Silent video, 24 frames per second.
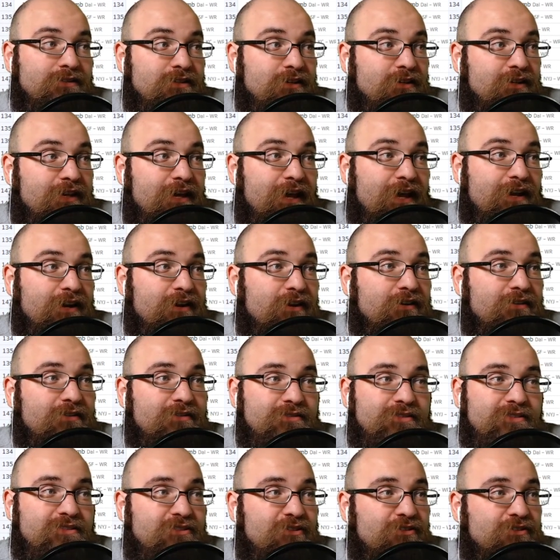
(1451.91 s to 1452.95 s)
again,
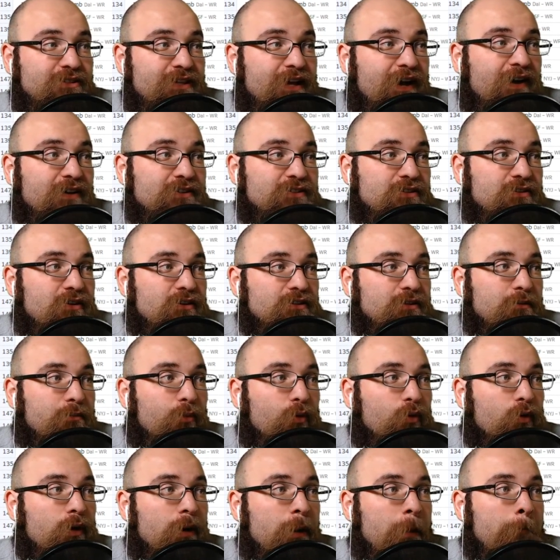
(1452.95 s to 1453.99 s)
still talented on the
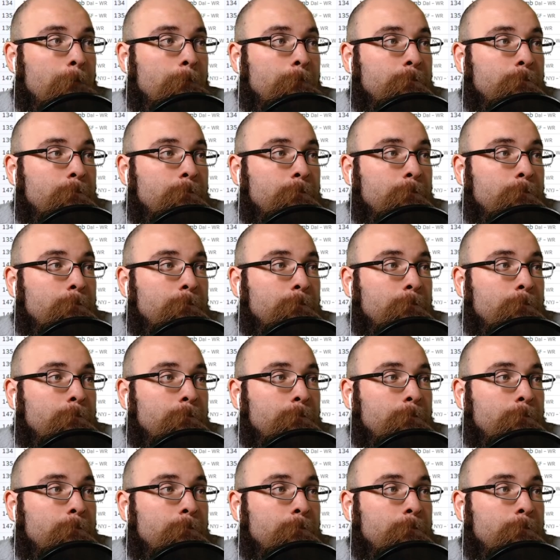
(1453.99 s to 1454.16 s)
board.